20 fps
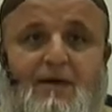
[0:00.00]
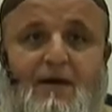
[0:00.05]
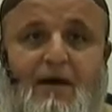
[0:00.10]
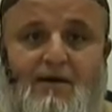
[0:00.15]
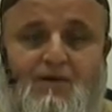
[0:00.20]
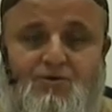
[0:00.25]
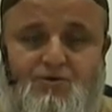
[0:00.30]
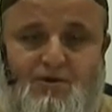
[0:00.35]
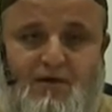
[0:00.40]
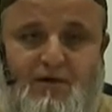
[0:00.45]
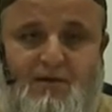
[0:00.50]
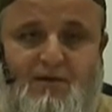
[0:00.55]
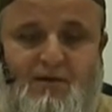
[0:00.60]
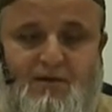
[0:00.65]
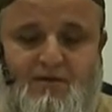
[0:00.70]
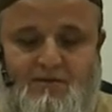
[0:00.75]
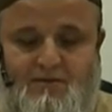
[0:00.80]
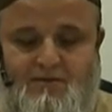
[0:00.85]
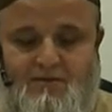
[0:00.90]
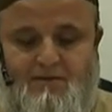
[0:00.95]
And
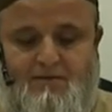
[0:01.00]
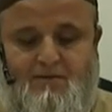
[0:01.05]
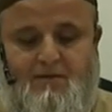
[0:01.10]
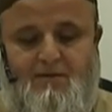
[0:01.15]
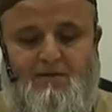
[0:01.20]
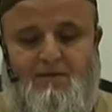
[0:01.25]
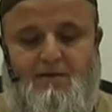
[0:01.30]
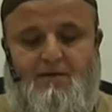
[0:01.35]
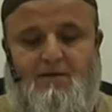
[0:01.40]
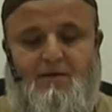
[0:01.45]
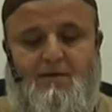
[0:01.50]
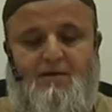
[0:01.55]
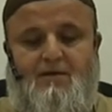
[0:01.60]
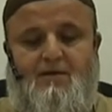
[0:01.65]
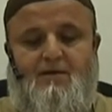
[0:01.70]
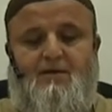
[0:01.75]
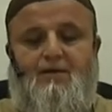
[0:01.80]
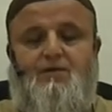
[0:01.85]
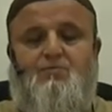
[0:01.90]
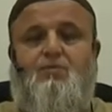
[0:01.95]
inshallah,
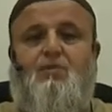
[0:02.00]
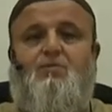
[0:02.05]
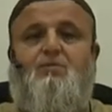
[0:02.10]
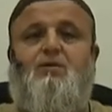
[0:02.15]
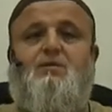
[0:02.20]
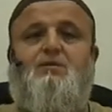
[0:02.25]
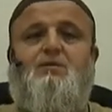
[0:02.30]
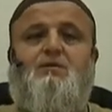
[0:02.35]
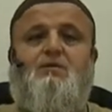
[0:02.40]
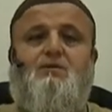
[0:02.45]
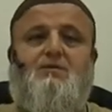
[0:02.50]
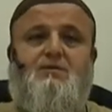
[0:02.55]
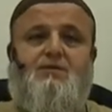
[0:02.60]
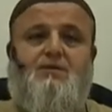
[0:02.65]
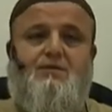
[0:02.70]
we will